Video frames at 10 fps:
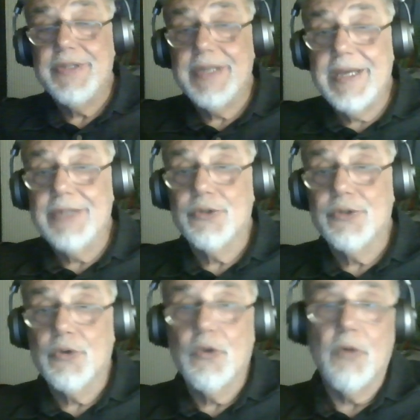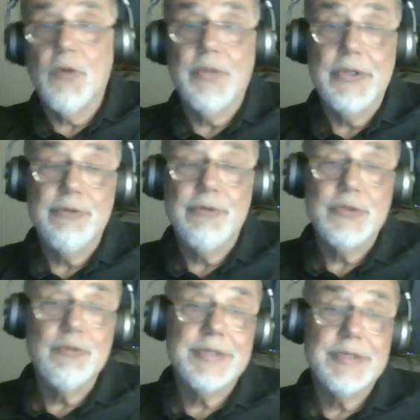into the global news, you
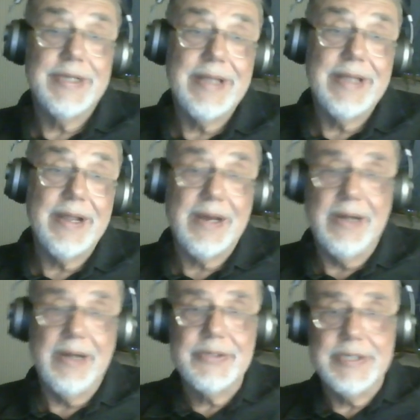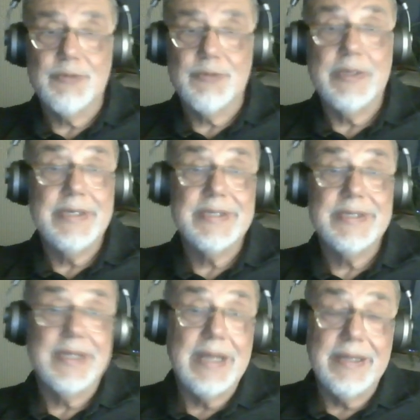will see a lot of countries where there is a
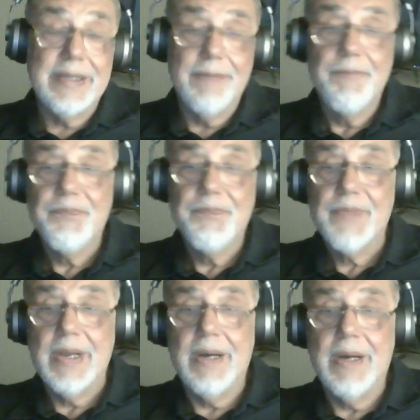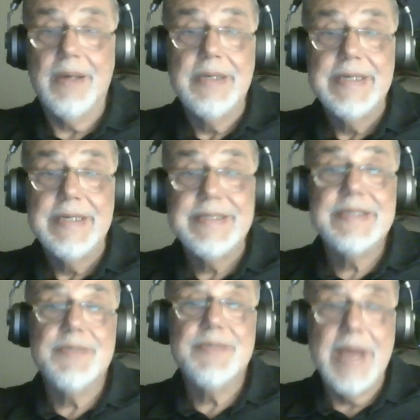lot of uh,
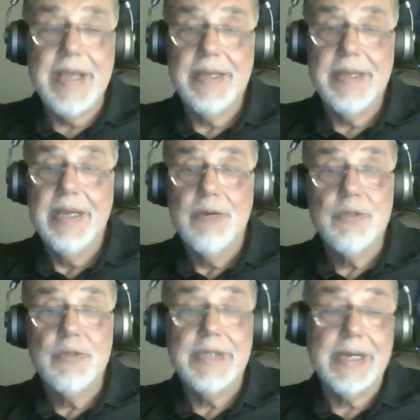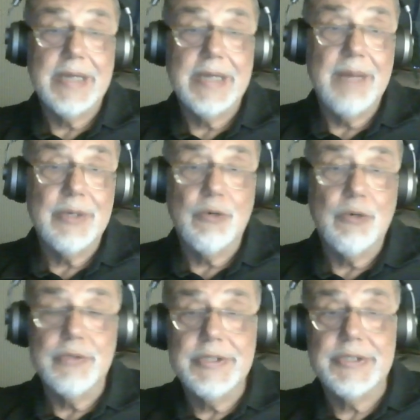dismay with the economic
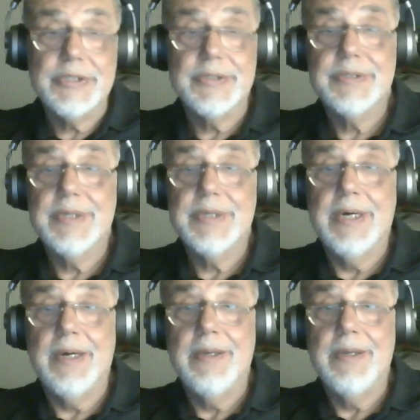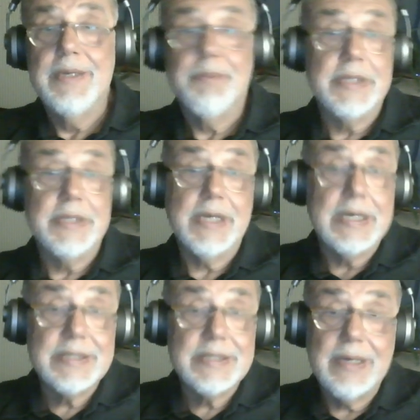conditions.
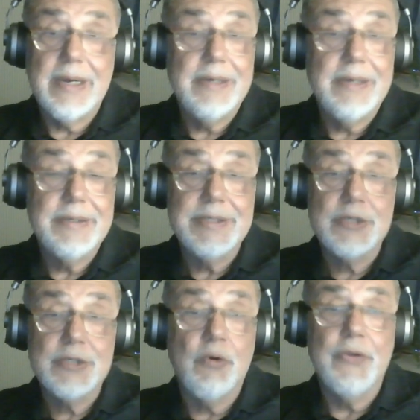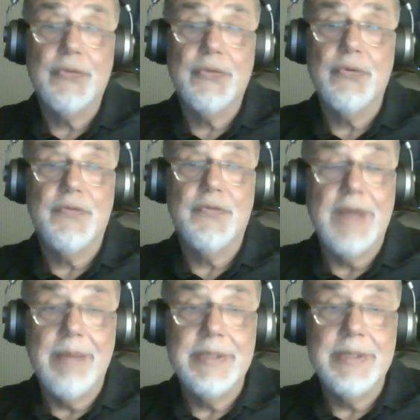Madagascar is going through
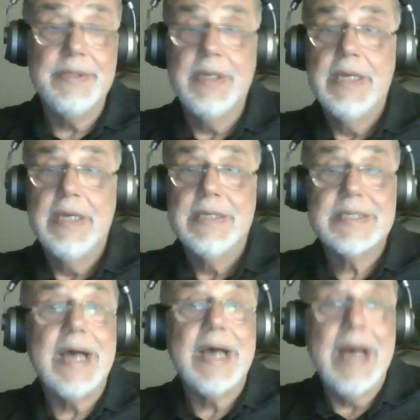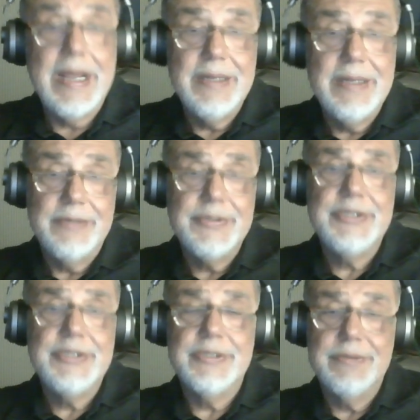famine. Sahel
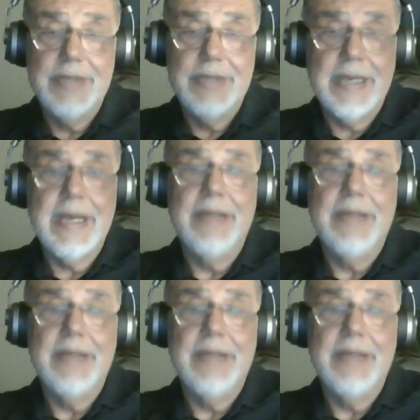region, again,